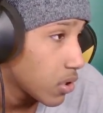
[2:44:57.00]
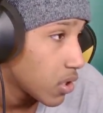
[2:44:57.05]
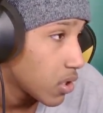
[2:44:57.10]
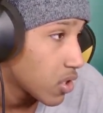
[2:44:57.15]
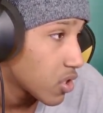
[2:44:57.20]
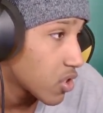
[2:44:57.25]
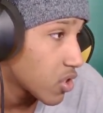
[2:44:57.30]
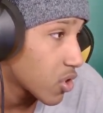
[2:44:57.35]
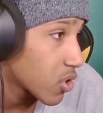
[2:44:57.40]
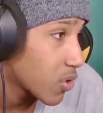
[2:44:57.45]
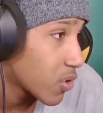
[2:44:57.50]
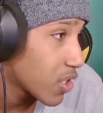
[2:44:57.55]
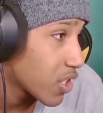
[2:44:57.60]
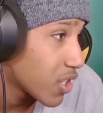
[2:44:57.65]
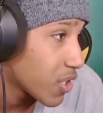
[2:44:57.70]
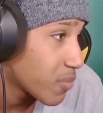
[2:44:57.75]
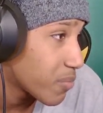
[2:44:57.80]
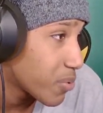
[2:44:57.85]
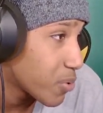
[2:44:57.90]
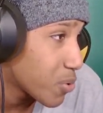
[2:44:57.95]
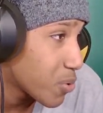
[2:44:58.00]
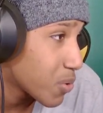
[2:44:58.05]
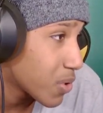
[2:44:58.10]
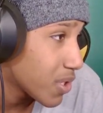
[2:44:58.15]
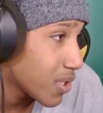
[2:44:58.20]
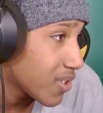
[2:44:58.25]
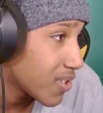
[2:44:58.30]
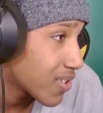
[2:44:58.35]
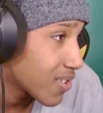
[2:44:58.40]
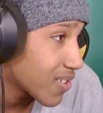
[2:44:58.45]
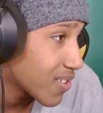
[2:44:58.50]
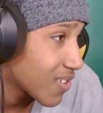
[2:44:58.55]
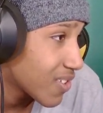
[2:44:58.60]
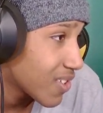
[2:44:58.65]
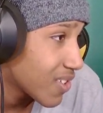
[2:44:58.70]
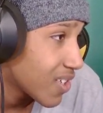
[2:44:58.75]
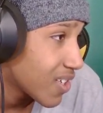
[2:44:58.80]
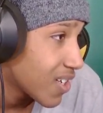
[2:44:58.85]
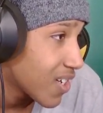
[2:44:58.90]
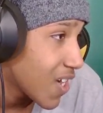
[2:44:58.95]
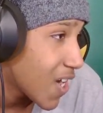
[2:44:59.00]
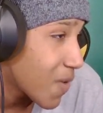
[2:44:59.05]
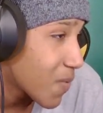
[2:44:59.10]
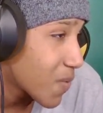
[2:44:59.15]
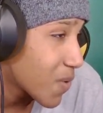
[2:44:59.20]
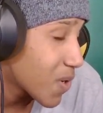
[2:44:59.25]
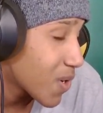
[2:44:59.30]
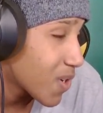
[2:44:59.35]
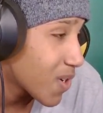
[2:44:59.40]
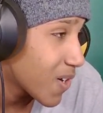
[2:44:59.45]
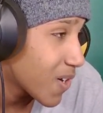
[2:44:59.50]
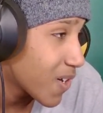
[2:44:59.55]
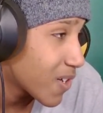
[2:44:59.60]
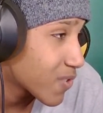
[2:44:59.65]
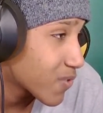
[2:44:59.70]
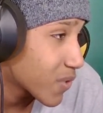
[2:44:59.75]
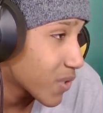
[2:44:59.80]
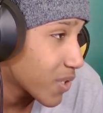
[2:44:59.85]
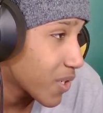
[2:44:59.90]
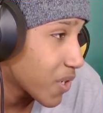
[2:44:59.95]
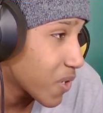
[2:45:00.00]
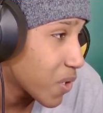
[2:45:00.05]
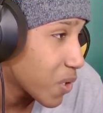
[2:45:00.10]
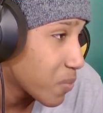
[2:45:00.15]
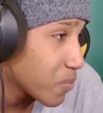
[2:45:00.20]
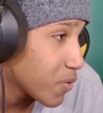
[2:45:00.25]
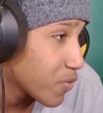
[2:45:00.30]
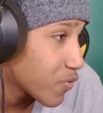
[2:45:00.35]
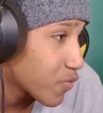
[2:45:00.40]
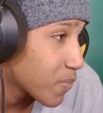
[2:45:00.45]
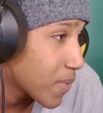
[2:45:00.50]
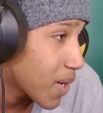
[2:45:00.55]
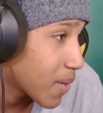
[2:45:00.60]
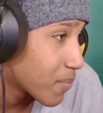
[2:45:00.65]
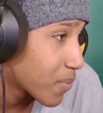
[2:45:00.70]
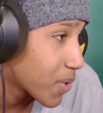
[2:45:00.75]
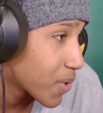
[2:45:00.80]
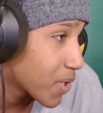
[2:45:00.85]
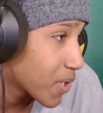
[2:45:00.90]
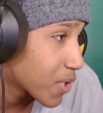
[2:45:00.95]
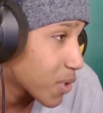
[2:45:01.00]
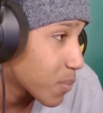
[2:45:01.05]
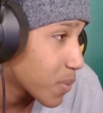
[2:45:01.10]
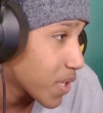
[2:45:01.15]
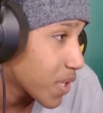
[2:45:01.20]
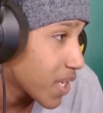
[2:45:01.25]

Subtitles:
Little Ann Pookie. I want Andre to help me with my breakup and